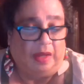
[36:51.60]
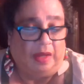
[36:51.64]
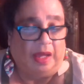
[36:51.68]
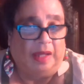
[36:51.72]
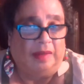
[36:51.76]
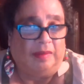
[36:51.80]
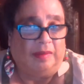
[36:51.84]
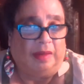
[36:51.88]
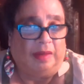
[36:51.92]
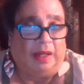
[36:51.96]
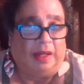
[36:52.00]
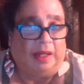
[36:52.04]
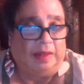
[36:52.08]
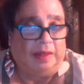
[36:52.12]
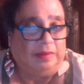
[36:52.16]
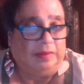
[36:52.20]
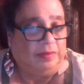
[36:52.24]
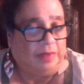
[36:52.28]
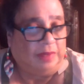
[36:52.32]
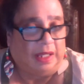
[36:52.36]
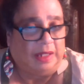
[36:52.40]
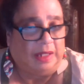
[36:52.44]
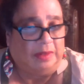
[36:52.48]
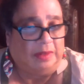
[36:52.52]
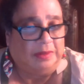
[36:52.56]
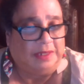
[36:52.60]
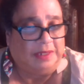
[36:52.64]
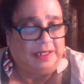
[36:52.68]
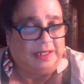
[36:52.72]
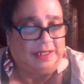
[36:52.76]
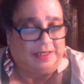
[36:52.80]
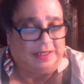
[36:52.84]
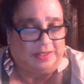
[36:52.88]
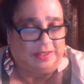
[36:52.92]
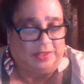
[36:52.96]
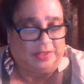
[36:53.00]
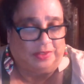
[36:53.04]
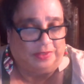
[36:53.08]
I don't
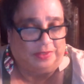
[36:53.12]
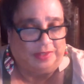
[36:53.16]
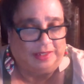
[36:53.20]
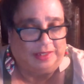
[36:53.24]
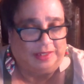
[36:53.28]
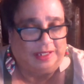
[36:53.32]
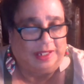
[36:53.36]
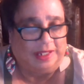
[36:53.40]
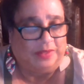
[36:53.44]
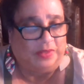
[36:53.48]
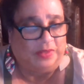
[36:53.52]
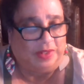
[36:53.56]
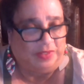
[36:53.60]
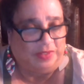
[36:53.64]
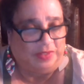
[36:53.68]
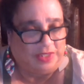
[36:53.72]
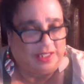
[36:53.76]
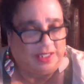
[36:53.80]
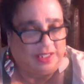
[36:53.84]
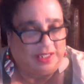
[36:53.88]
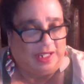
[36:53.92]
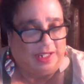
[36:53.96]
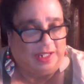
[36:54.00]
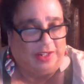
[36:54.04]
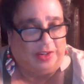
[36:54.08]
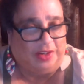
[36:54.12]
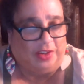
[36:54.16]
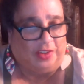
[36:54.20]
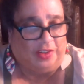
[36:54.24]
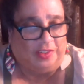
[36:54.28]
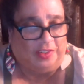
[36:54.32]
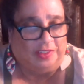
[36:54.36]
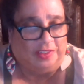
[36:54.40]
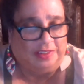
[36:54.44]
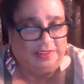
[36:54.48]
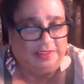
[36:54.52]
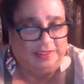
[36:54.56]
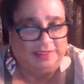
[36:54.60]
think so. I think we've said it
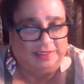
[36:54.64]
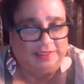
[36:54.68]
all.